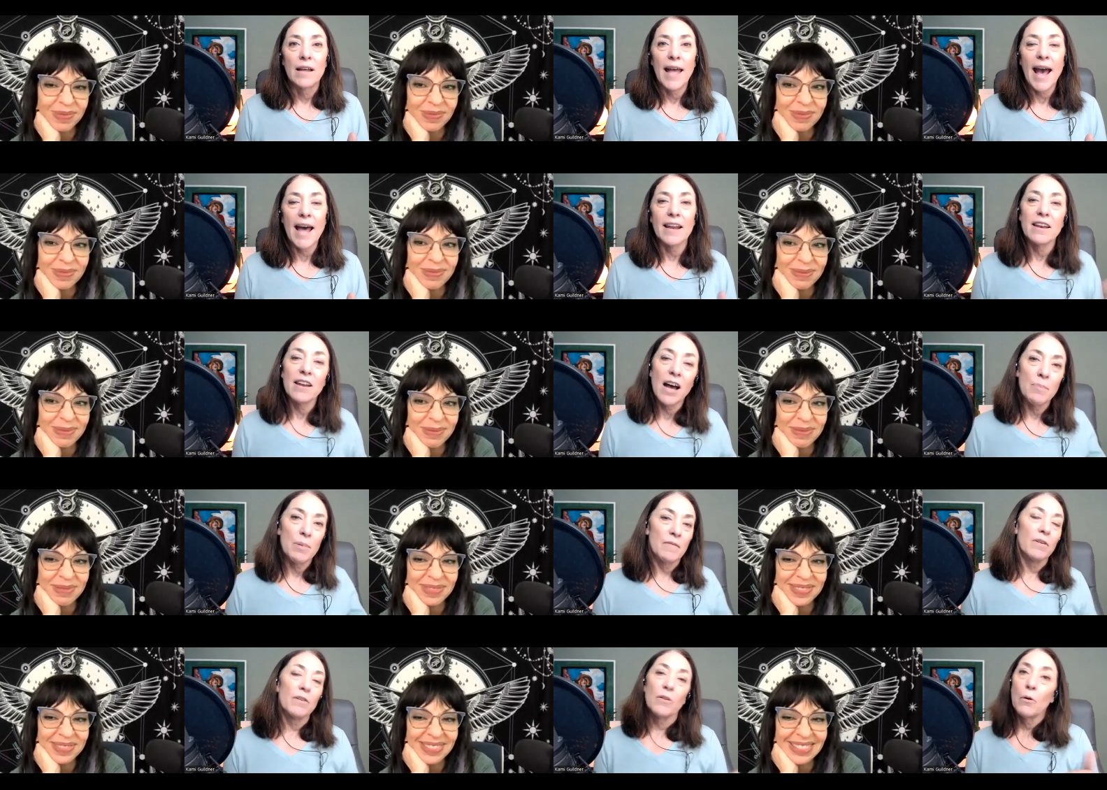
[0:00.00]
Speaker 1: had it not been
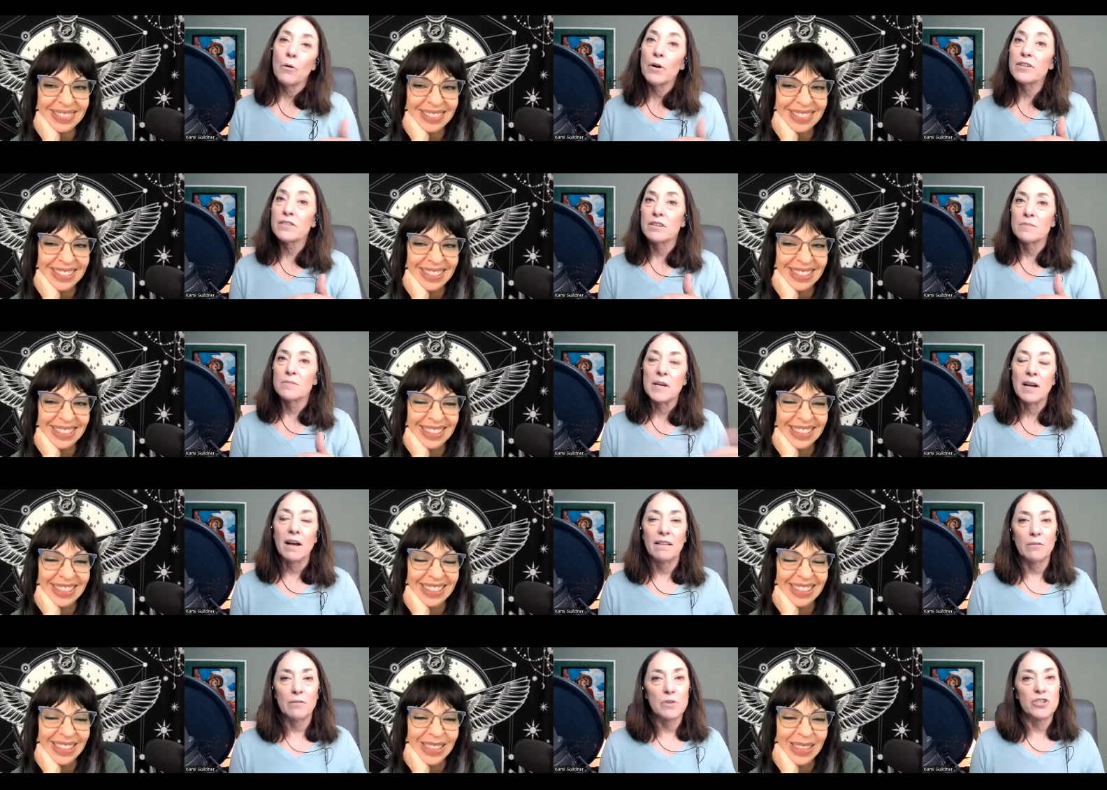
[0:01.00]
for the horses,
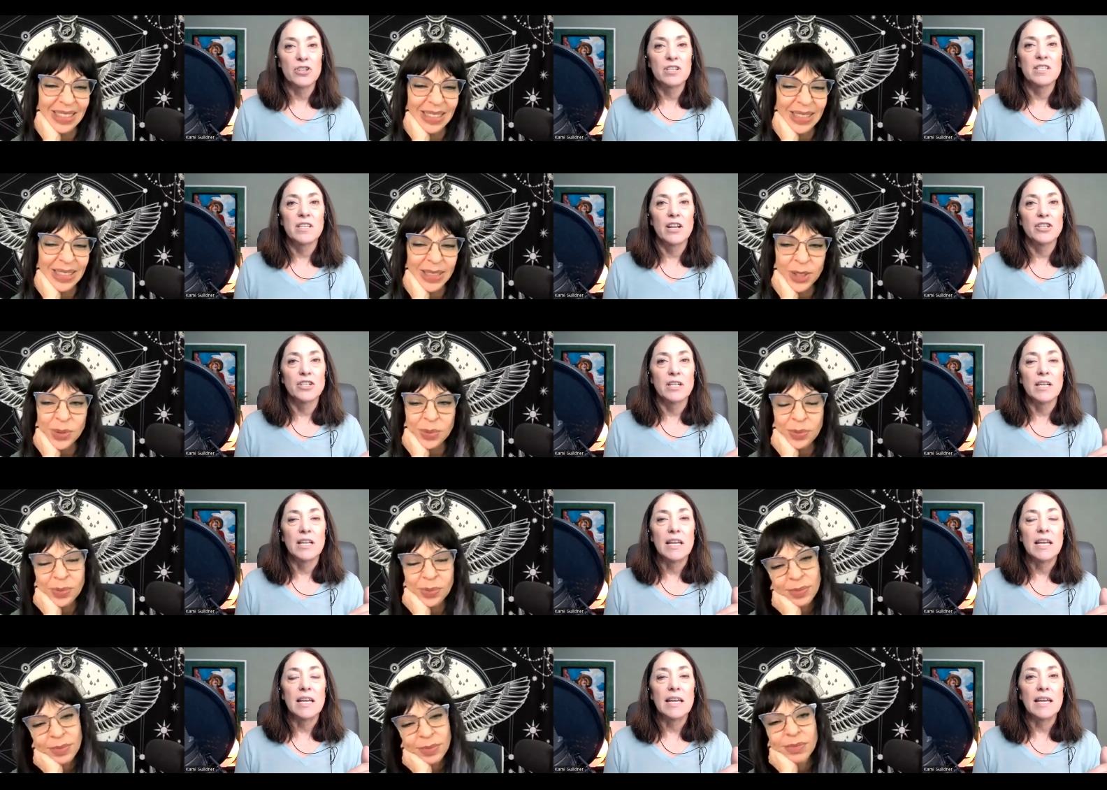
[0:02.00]
because it was just such an
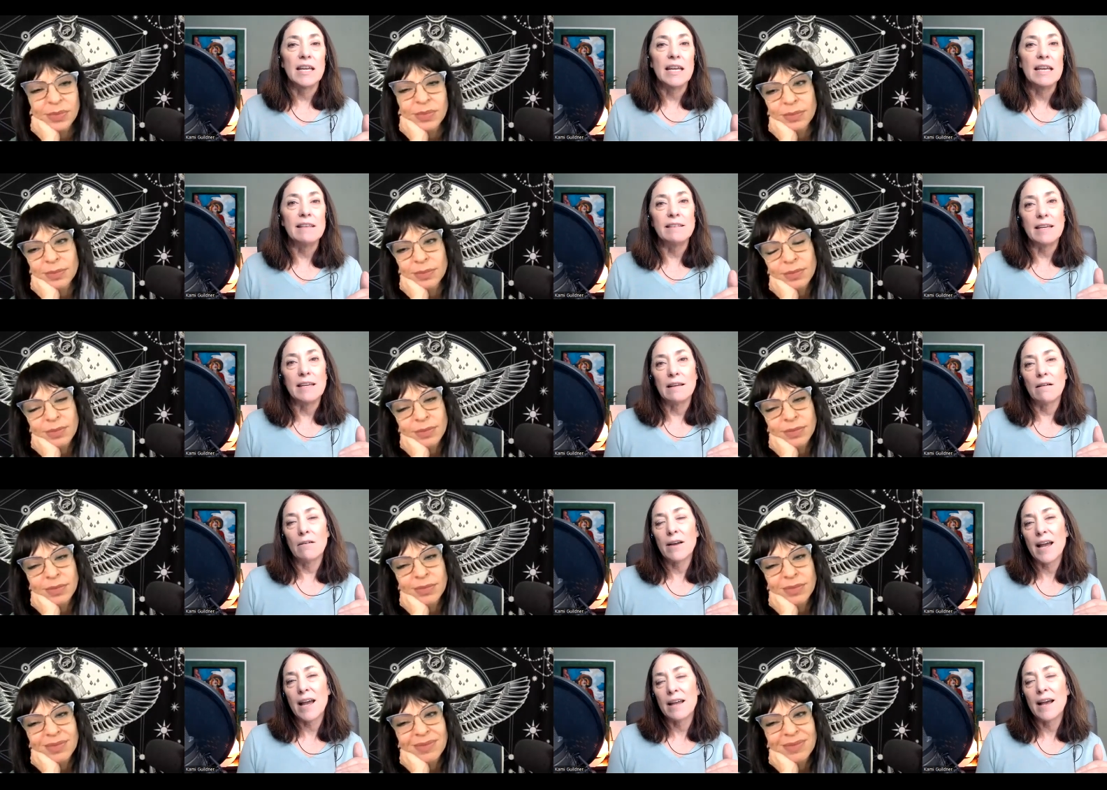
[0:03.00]
easy,
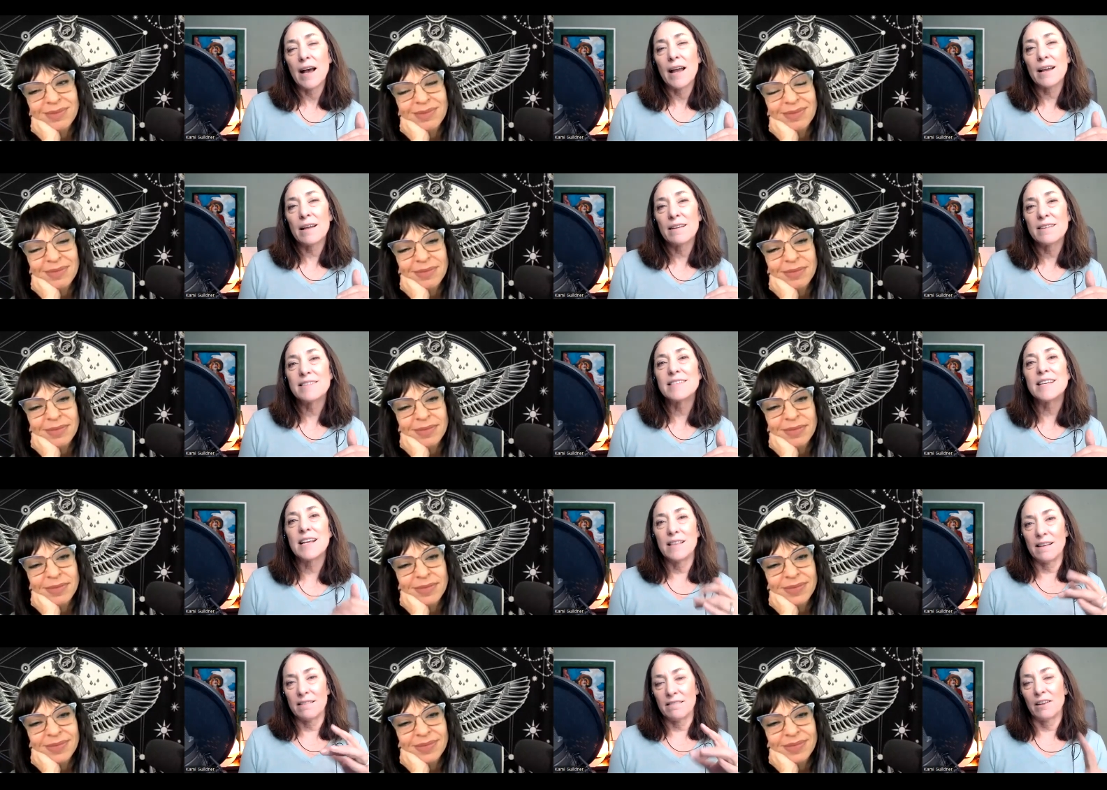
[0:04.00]
okay, yeah, I can see
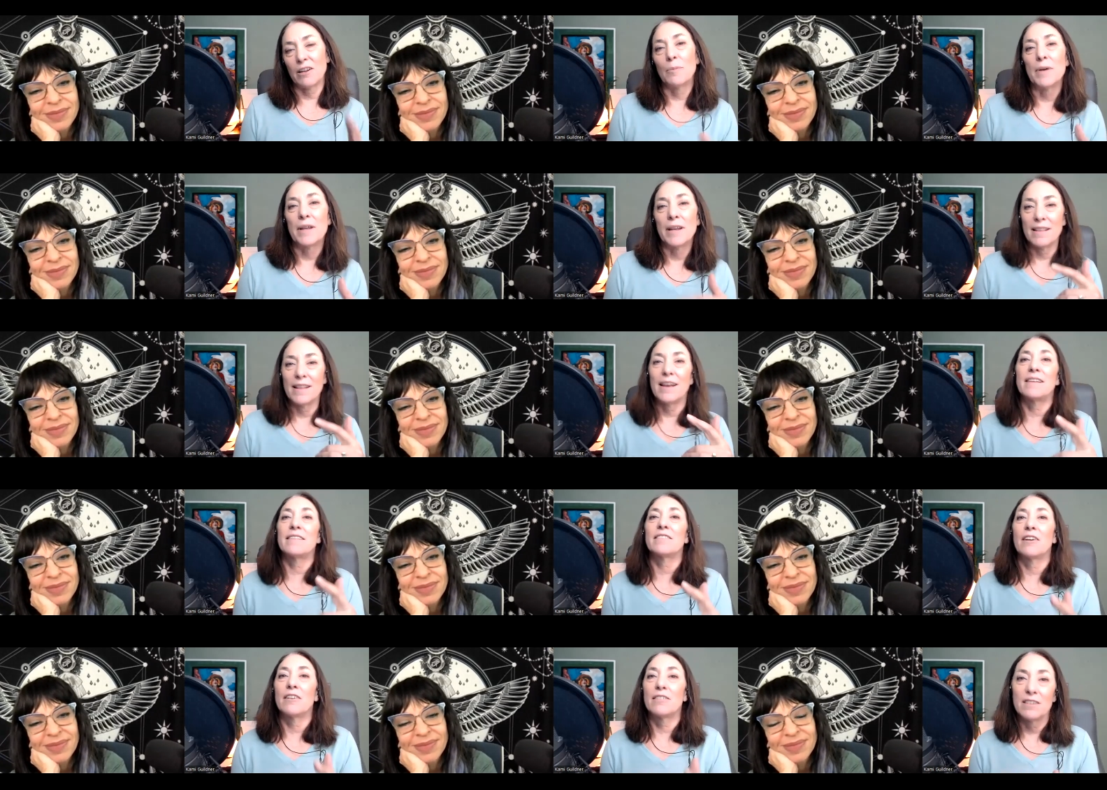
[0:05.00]
this a little bit. And then I
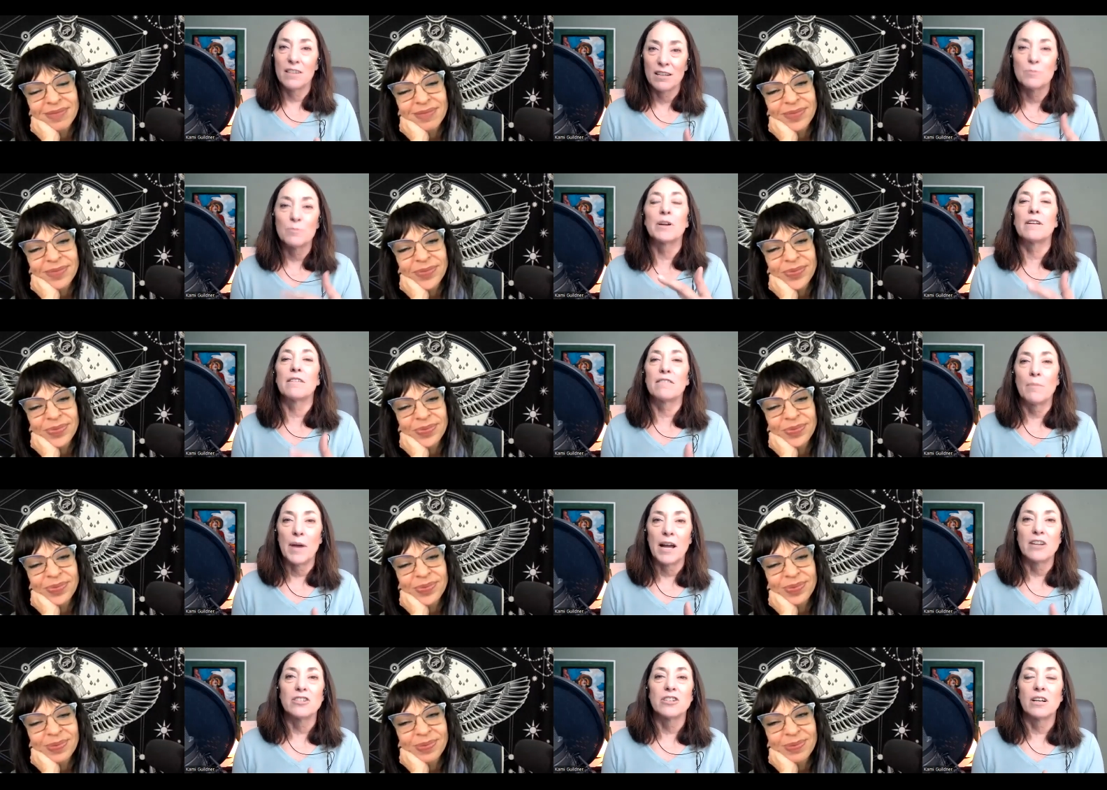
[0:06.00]
started to experience the
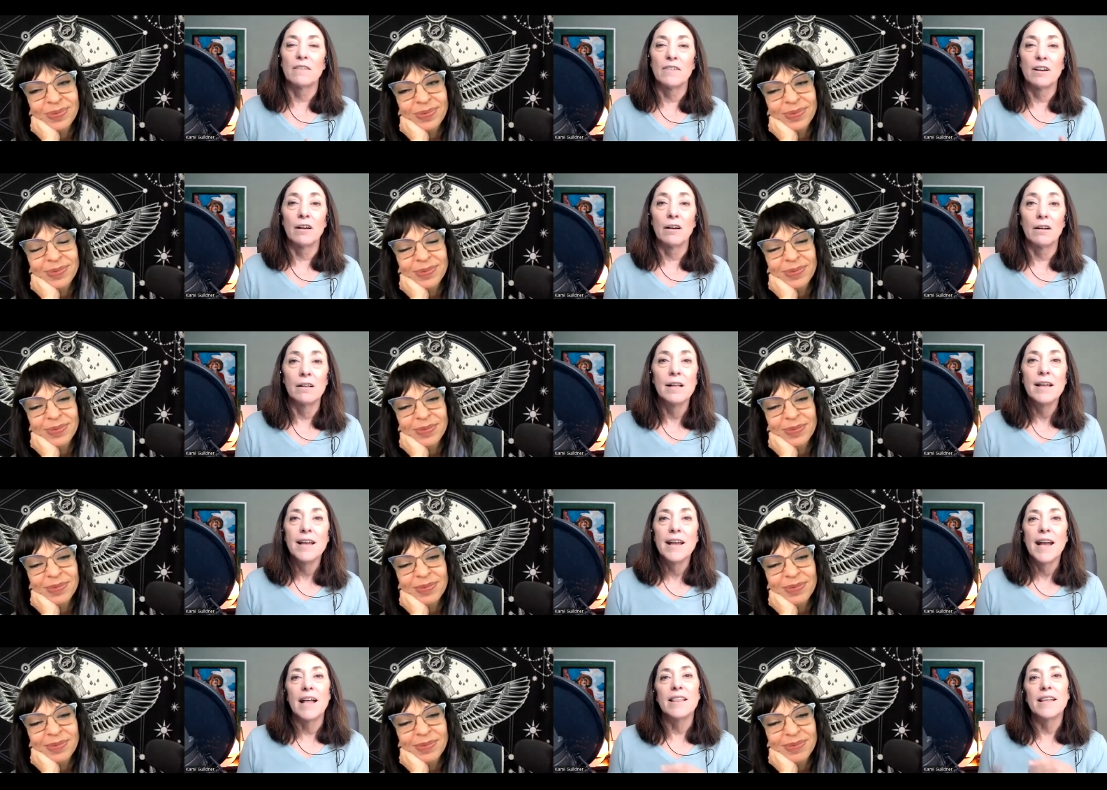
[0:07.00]
magic of it all.
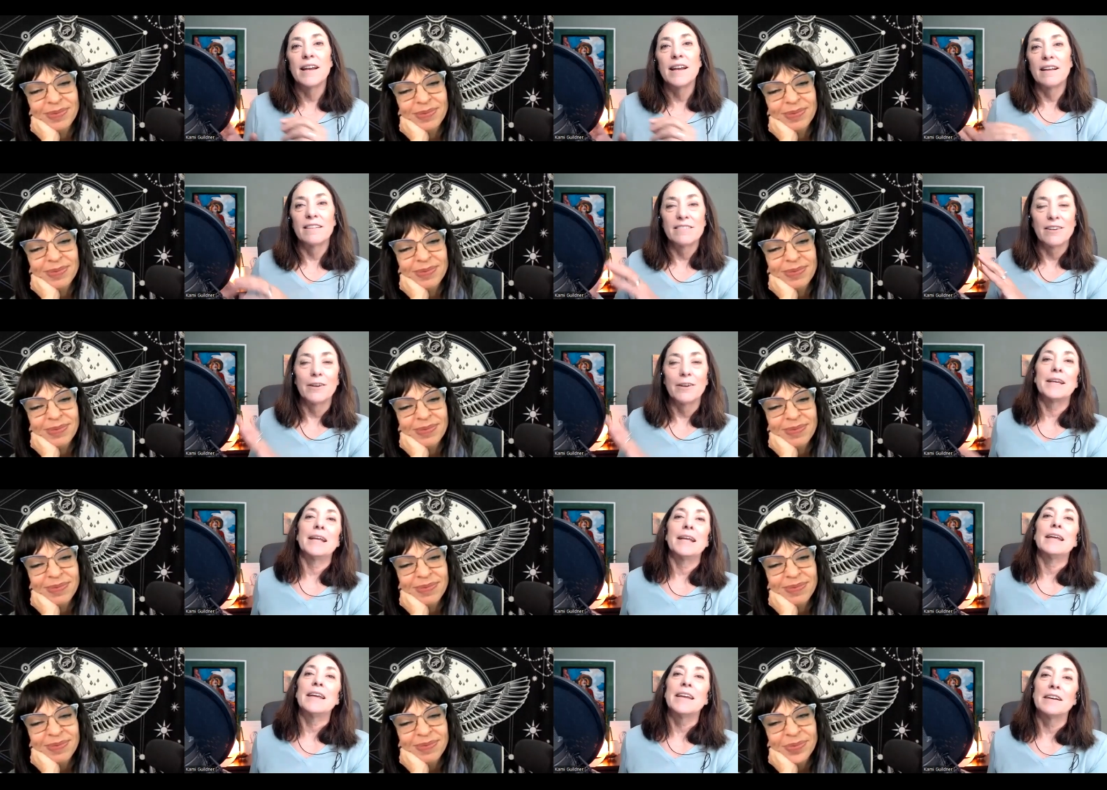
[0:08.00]
And then I started
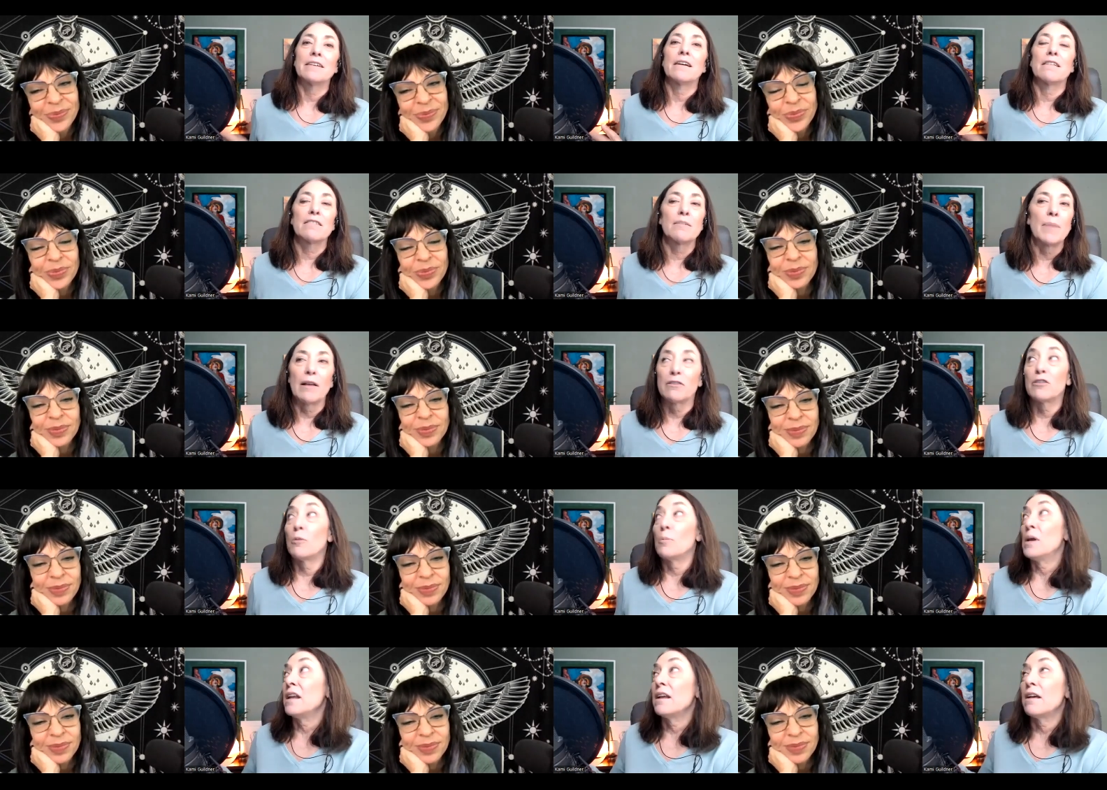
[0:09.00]
getting curious about so many